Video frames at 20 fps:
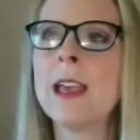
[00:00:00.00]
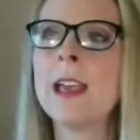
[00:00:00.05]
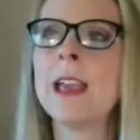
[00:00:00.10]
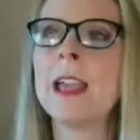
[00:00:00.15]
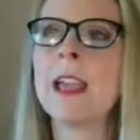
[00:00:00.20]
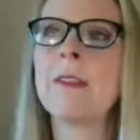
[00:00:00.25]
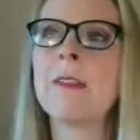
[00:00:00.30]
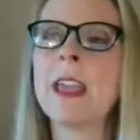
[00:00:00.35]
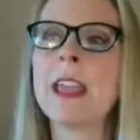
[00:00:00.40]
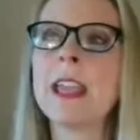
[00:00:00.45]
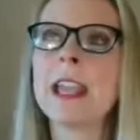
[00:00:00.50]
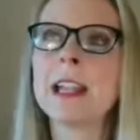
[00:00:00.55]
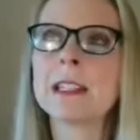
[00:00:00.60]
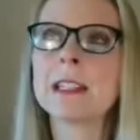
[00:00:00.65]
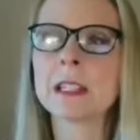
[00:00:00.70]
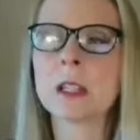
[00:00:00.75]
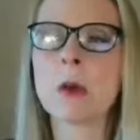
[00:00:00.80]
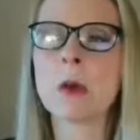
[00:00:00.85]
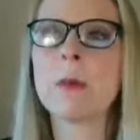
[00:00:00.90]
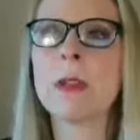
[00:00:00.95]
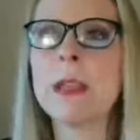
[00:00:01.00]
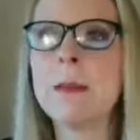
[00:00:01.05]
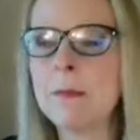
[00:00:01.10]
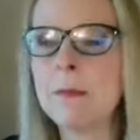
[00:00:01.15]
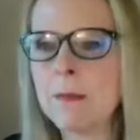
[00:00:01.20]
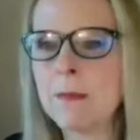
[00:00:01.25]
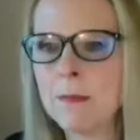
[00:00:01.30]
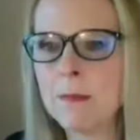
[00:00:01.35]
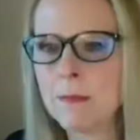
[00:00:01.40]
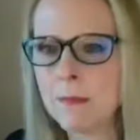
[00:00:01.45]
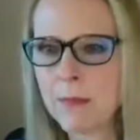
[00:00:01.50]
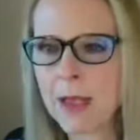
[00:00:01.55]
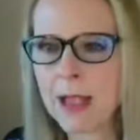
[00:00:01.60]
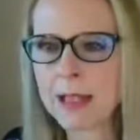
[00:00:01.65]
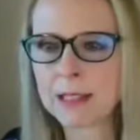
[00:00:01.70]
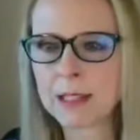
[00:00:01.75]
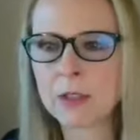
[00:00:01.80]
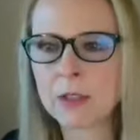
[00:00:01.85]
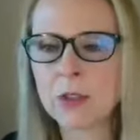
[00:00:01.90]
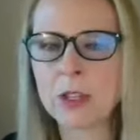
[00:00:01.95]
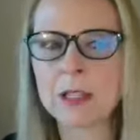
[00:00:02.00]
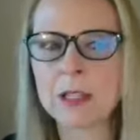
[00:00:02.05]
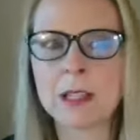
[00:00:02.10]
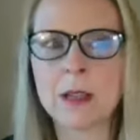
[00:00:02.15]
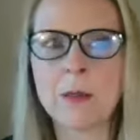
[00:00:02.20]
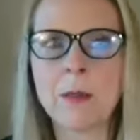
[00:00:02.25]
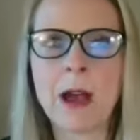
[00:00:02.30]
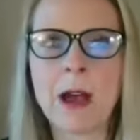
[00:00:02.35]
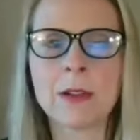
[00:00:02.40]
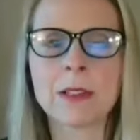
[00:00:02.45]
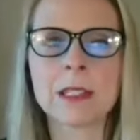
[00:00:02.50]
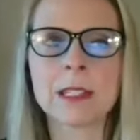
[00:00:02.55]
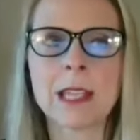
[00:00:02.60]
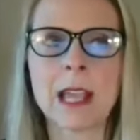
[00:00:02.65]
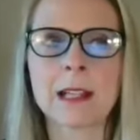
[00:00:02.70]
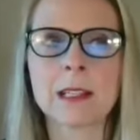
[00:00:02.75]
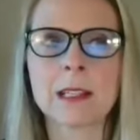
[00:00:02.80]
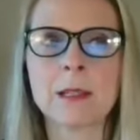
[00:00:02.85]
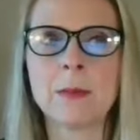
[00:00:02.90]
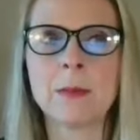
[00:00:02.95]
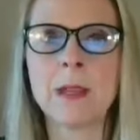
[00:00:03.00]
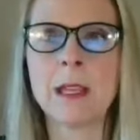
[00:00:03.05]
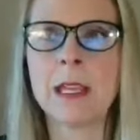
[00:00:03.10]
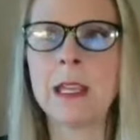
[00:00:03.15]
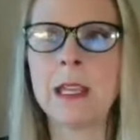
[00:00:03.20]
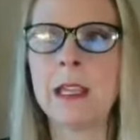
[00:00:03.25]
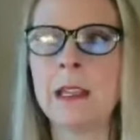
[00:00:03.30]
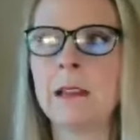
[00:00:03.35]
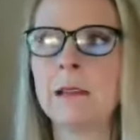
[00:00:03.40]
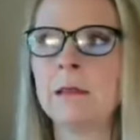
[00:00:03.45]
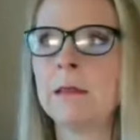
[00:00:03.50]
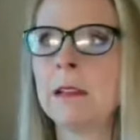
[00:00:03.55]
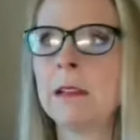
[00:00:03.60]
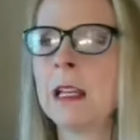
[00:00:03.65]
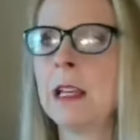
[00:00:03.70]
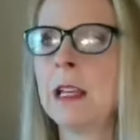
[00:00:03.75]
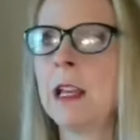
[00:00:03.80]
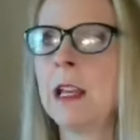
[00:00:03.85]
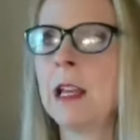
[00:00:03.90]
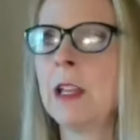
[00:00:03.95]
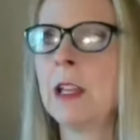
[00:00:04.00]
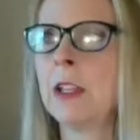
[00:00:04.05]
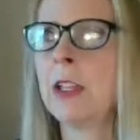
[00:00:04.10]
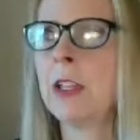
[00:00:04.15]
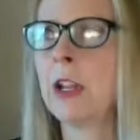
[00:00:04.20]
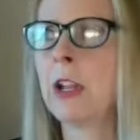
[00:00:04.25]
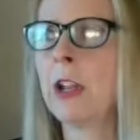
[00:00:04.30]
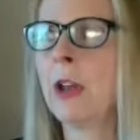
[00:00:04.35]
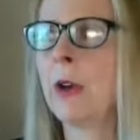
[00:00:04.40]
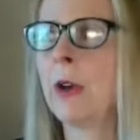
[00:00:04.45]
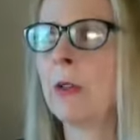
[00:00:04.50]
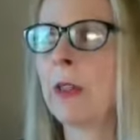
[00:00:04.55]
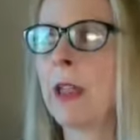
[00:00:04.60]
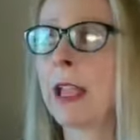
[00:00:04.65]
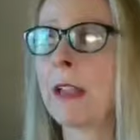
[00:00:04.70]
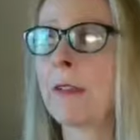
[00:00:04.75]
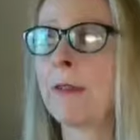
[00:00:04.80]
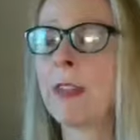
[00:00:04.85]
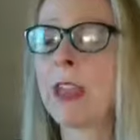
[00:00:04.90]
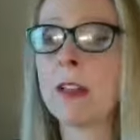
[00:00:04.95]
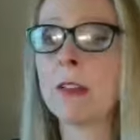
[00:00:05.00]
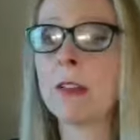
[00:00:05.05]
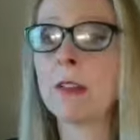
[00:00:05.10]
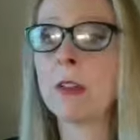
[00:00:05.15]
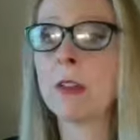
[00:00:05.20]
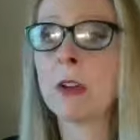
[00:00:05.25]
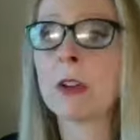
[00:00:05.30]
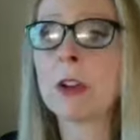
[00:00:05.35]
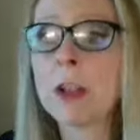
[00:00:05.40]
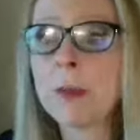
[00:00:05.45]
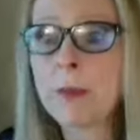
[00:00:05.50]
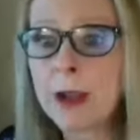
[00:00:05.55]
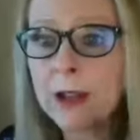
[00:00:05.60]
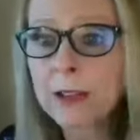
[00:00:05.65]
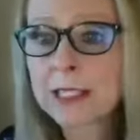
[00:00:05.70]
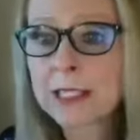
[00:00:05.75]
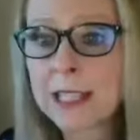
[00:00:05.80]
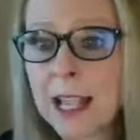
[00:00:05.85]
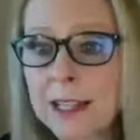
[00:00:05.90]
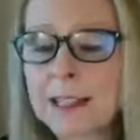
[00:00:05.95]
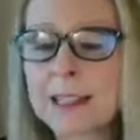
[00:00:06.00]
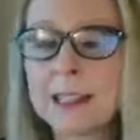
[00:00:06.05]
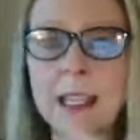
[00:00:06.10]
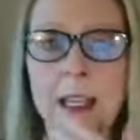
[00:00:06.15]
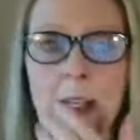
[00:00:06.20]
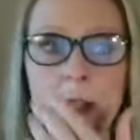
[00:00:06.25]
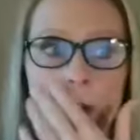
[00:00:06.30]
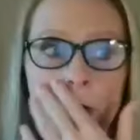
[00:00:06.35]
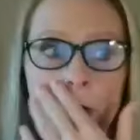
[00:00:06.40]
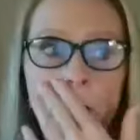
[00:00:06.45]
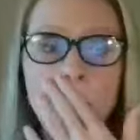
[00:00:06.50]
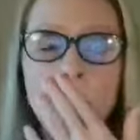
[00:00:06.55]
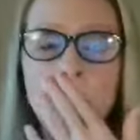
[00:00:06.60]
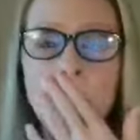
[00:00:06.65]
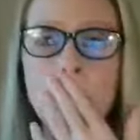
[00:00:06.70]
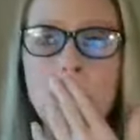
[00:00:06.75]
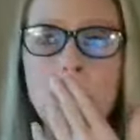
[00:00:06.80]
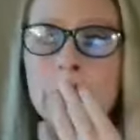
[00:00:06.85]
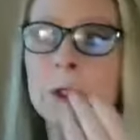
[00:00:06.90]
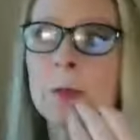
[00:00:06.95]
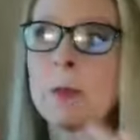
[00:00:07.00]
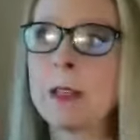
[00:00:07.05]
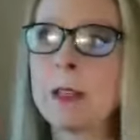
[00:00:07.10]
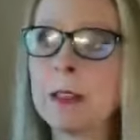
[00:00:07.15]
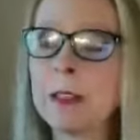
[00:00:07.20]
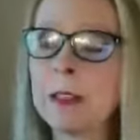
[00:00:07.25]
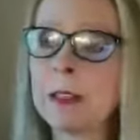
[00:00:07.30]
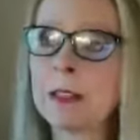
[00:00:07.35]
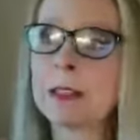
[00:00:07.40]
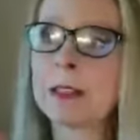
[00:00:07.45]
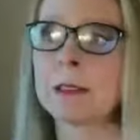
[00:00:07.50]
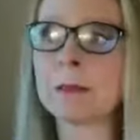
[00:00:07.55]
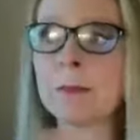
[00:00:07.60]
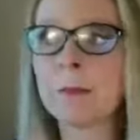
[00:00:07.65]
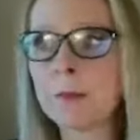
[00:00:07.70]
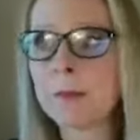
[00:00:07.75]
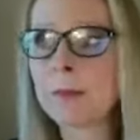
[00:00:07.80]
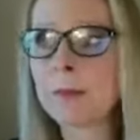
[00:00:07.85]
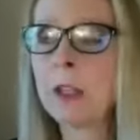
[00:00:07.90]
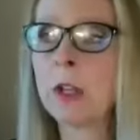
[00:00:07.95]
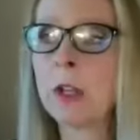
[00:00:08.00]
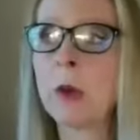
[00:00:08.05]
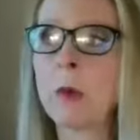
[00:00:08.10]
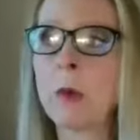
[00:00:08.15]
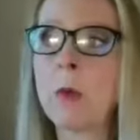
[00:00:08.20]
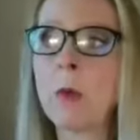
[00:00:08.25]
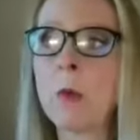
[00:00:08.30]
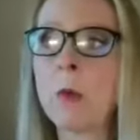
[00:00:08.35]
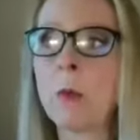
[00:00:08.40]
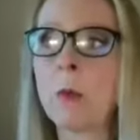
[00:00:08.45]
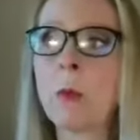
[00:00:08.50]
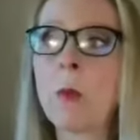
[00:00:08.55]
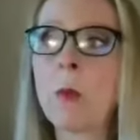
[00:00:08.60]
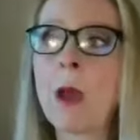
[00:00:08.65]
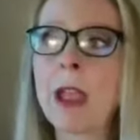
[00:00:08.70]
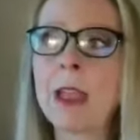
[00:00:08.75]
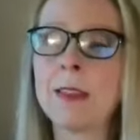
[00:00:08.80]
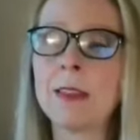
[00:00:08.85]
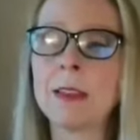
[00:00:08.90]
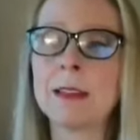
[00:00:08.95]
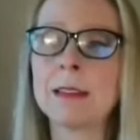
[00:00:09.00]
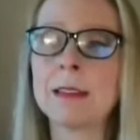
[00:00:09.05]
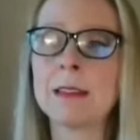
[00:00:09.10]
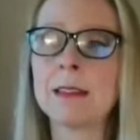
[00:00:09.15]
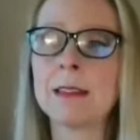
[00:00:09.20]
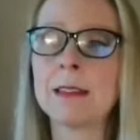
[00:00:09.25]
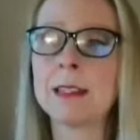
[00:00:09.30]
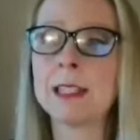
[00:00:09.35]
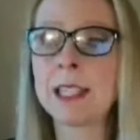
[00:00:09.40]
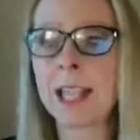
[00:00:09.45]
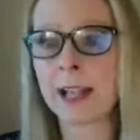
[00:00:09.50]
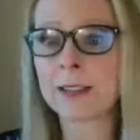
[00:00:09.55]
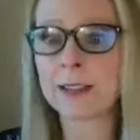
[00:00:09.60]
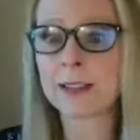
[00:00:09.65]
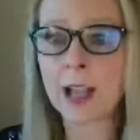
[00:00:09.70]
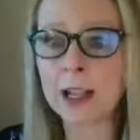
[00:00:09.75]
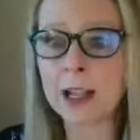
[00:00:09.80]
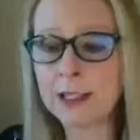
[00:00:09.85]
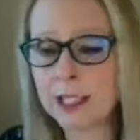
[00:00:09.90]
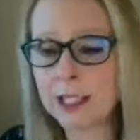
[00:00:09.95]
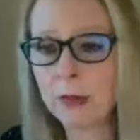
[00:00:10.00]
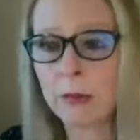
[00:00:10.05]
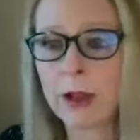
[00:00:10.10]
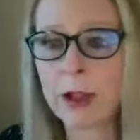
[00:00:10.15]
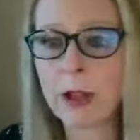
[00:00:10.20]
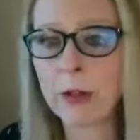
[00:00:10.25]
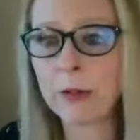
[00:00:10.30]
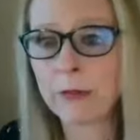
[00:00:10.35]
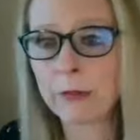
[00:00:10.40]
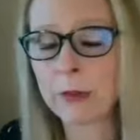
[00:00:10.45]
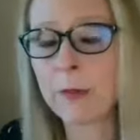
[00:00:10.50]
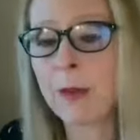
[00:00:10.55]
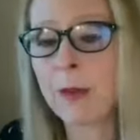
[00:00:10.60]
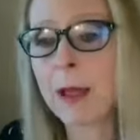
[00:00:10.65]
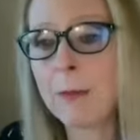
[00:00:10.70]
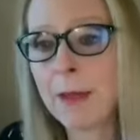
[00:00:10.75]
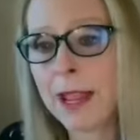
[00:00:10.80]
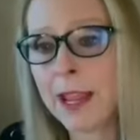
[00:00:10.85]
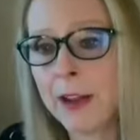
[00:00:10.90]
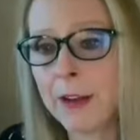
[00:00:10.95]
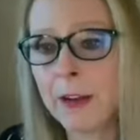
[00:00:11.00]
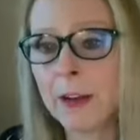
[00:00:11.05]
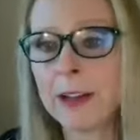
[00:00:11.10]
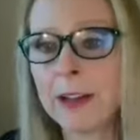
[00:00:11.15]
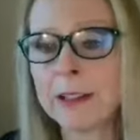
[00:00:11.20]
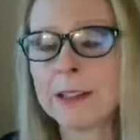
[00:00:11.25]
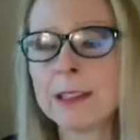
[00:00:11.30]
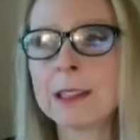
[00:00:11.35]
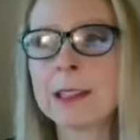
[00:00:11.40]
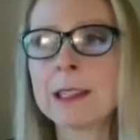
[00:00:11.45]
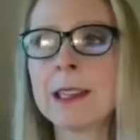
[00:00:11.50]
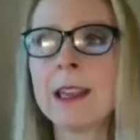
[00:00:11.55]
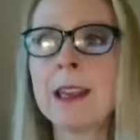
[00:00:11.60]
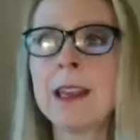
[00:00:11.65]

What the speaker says: if they get so many messages about sex being, like if they learn about sex addiction, or there's been this, way that sex got derailed from my parents,